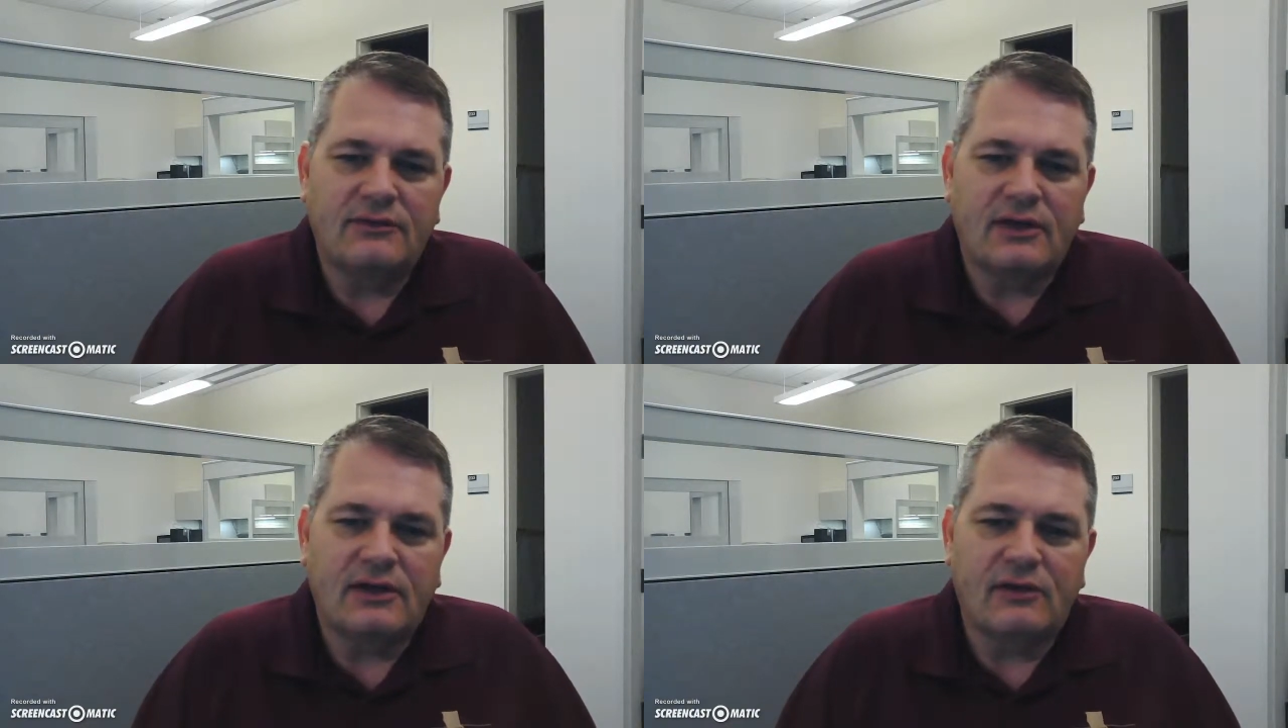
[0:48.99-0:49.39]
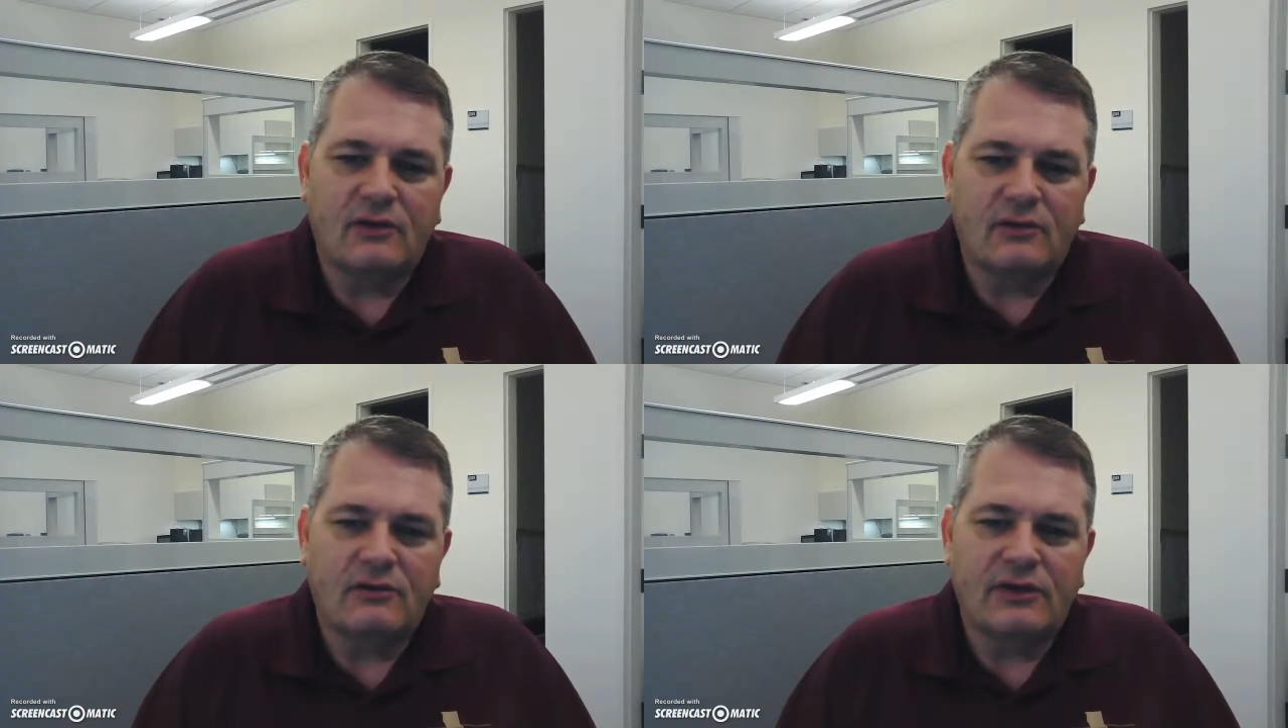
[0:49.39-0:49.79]
They can
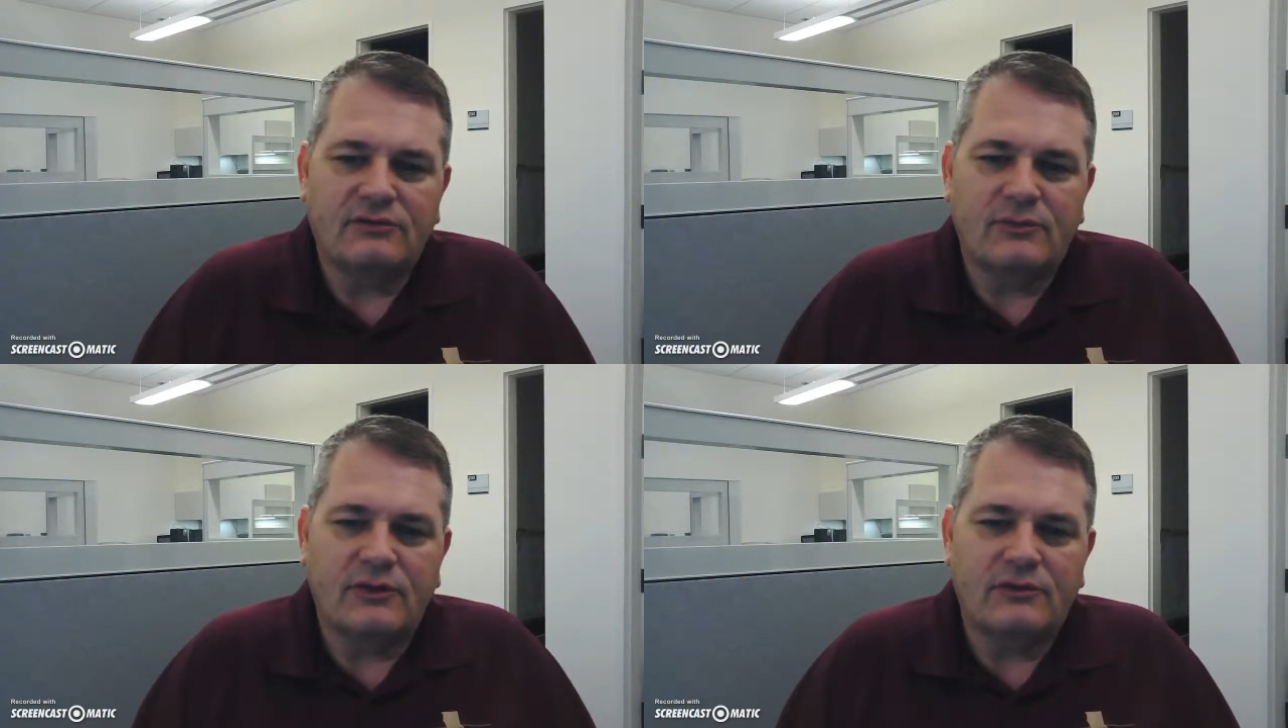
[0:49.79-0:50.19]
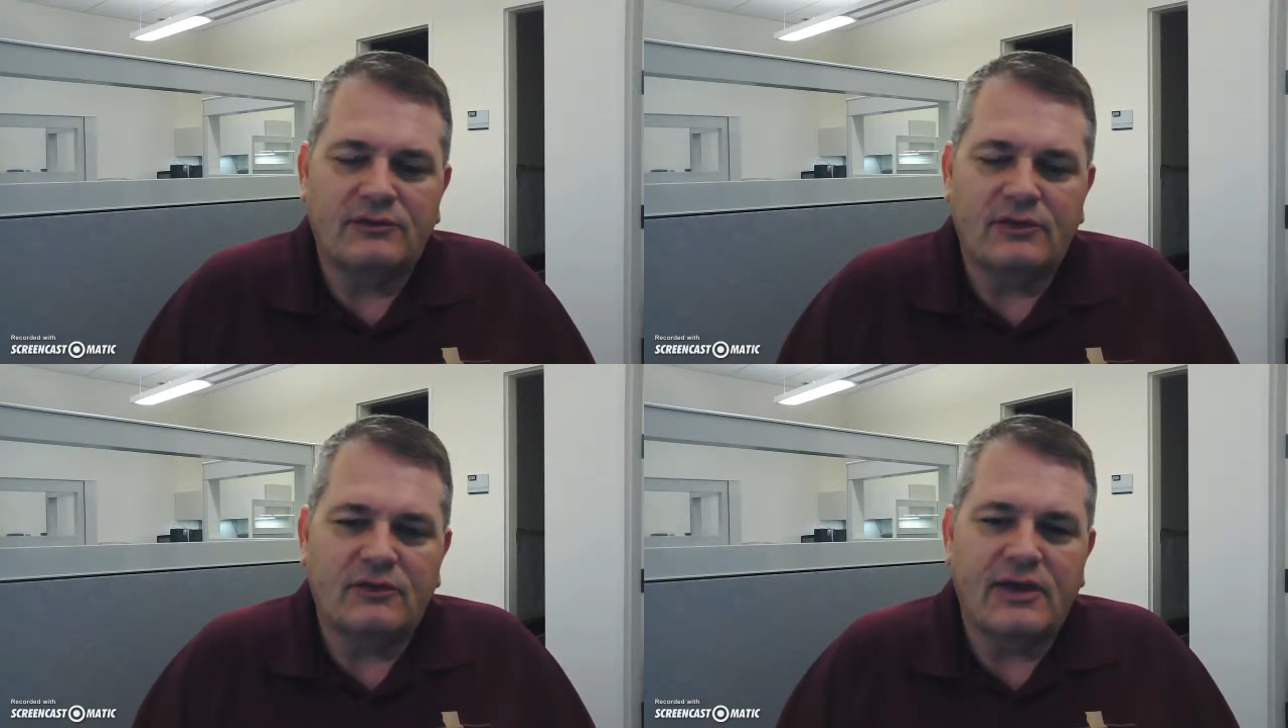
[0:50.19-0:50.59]
go take some notes
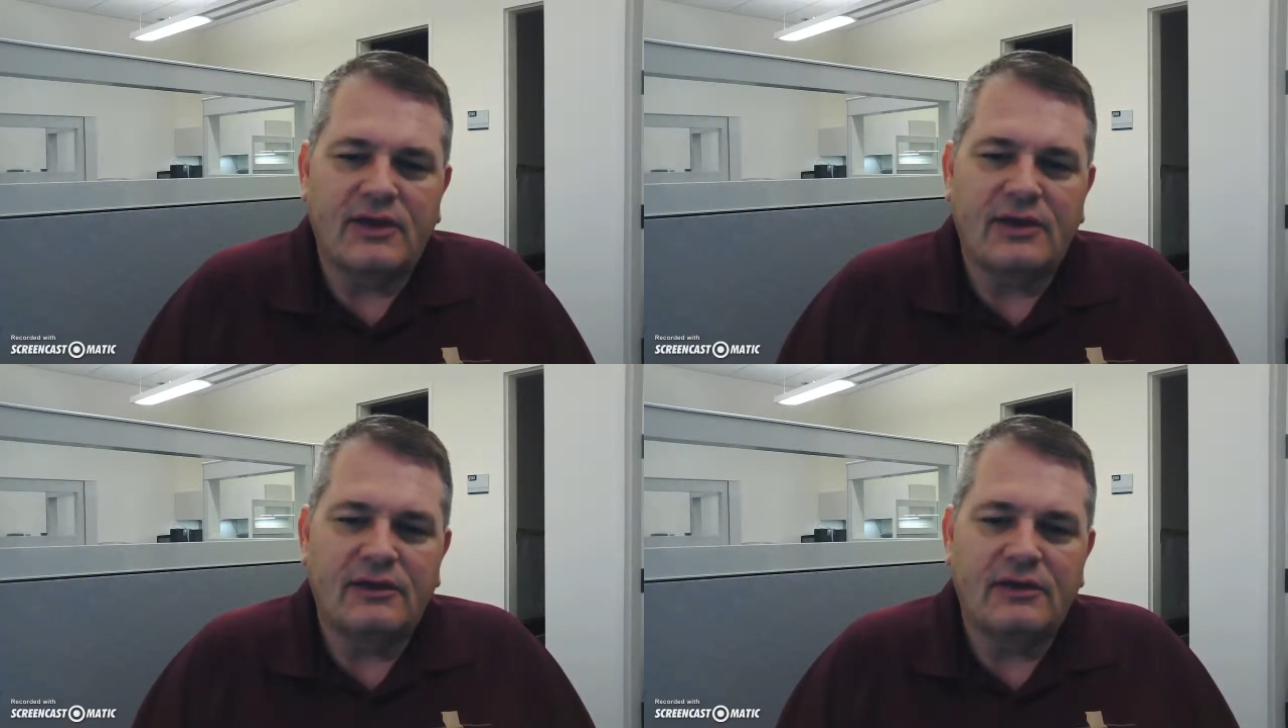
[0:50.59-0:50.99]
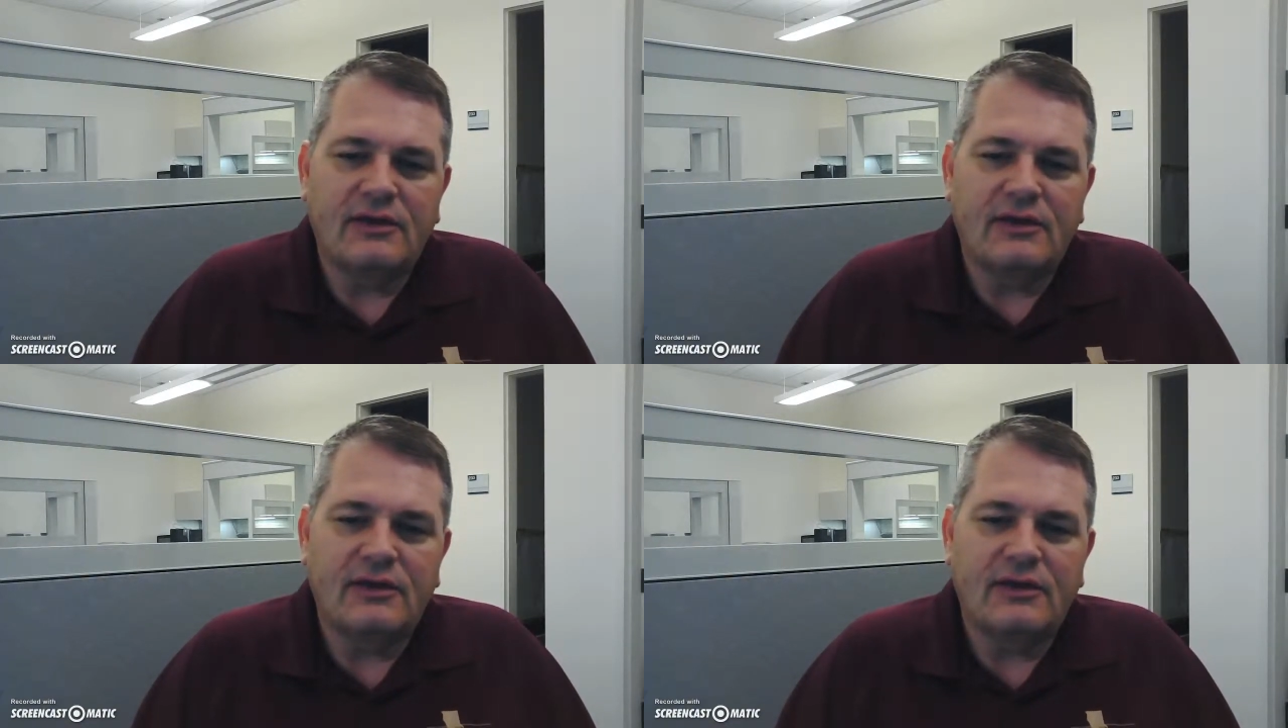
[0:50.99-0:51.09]
and look at it.